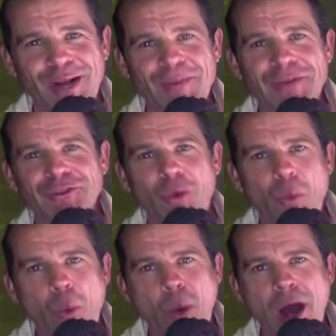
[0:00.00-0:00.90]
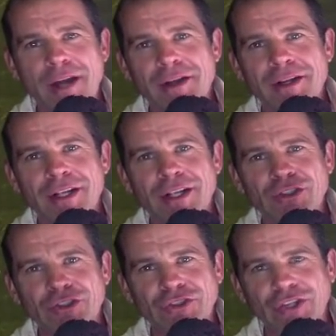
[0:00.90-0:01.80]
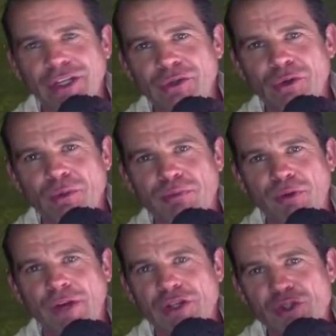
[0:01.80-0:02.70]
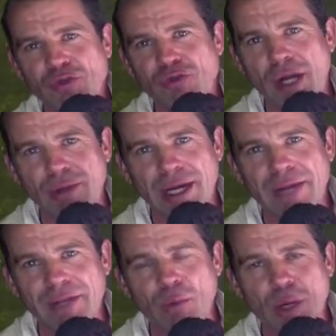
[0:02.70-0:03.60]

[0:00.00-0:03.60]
There's not one single professional rider out there,